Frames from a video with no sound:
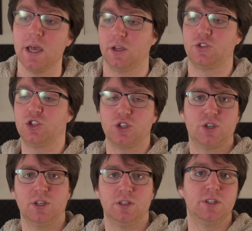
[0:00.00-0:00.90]
it's just
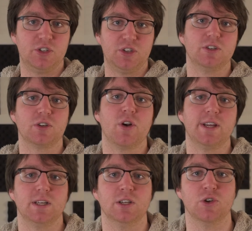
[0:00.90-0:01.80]
going to
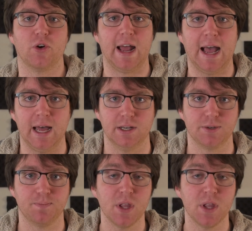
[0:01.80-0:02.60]
disintegrate in your hand.